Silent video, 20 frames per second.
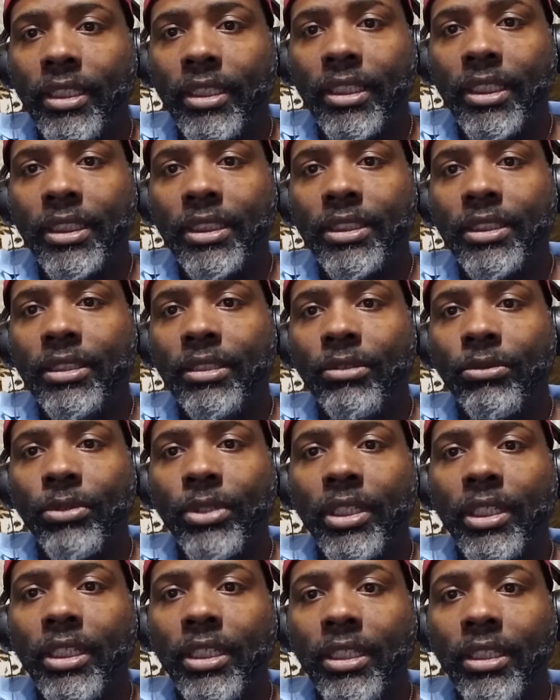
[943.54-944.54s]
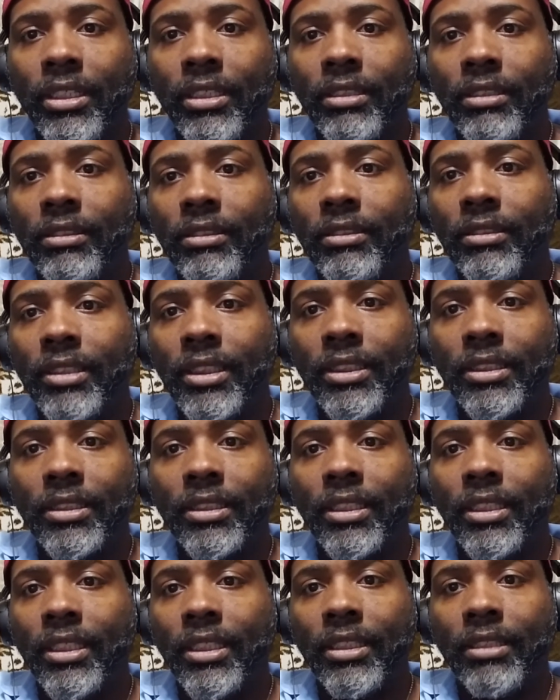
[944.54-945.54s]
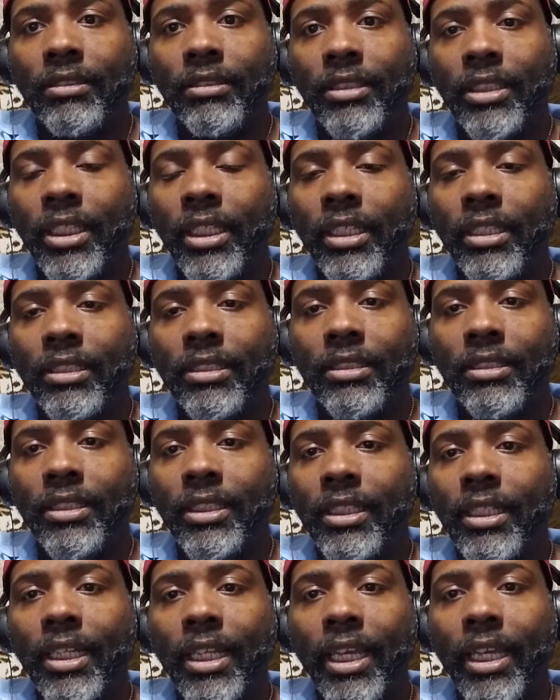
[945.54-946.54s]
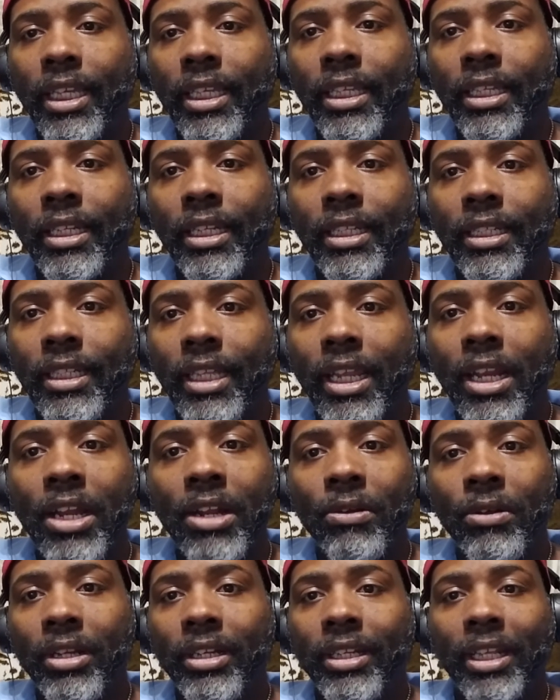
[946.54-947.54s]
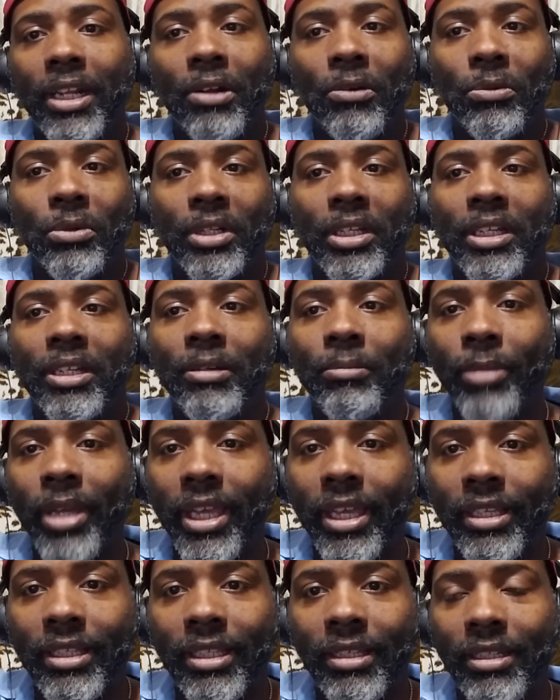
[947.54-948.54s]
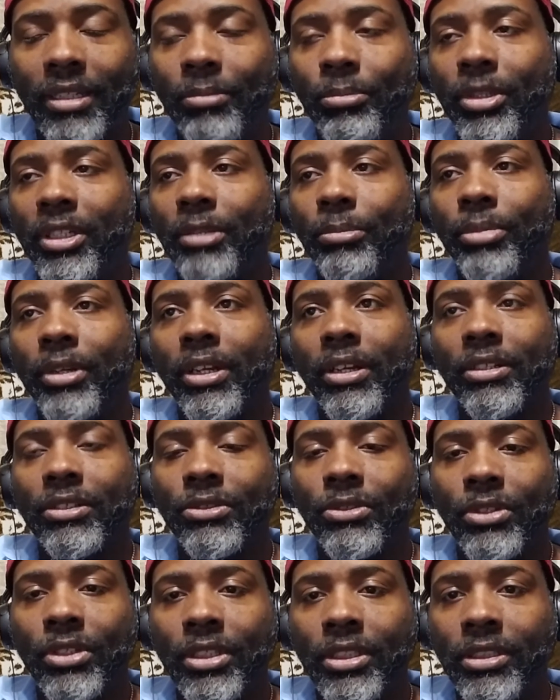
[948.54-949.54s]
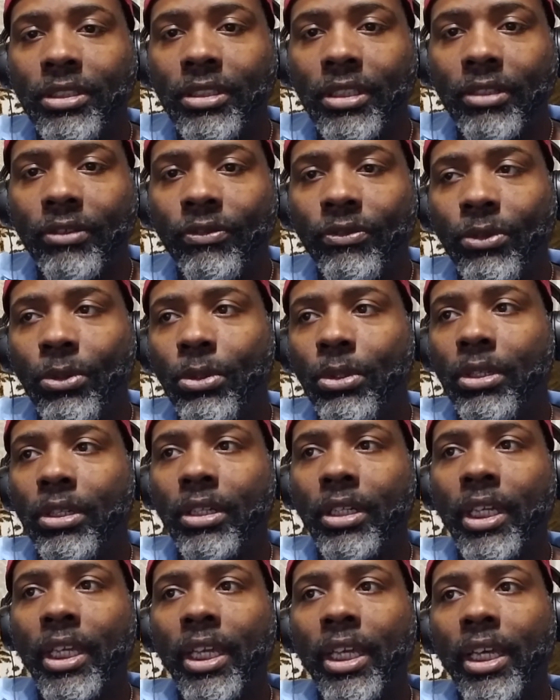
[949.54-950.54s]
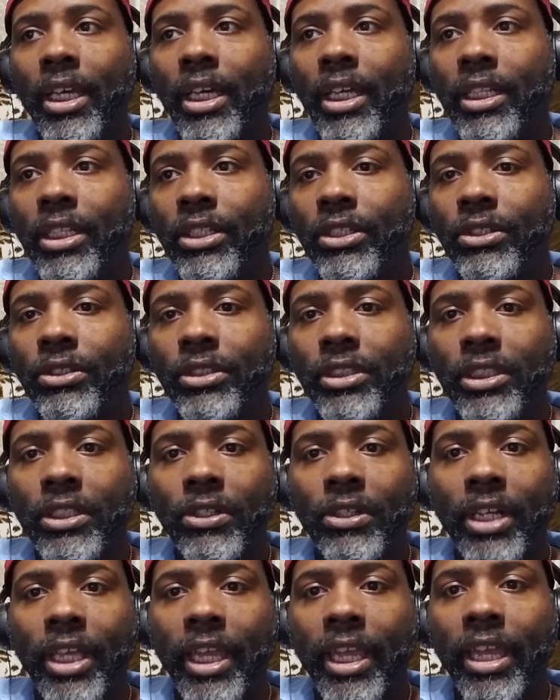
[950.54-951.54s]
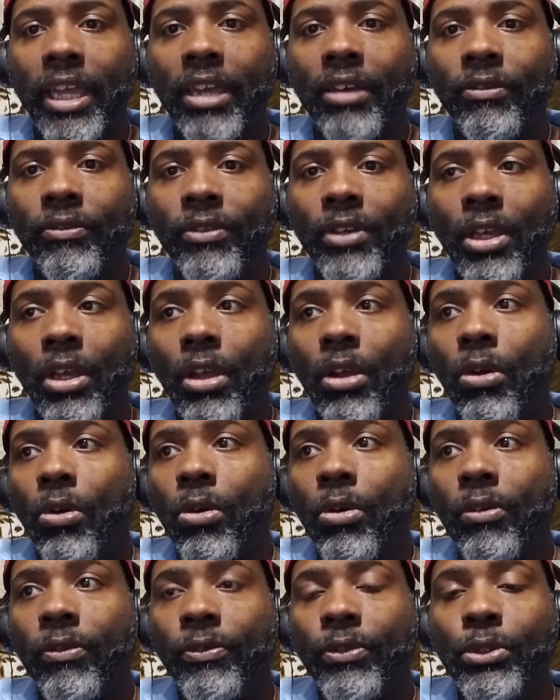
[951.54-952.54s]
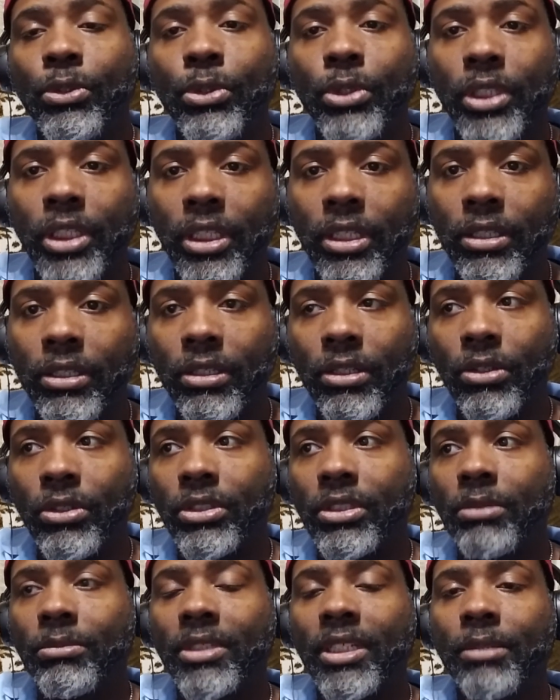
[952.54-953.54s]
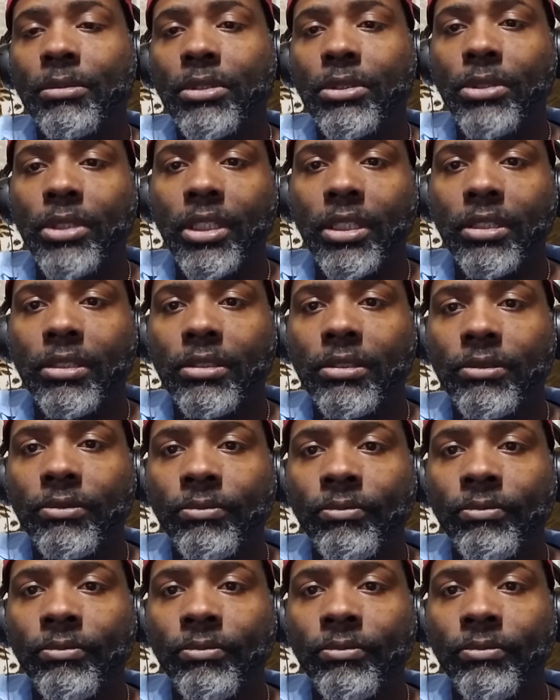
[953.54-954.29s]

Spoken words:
gets in the ring, gets kicked, didn't like it, and they don't want to come back. But the parents are on the hook for another year and a half or a full year or sometimes 2 years.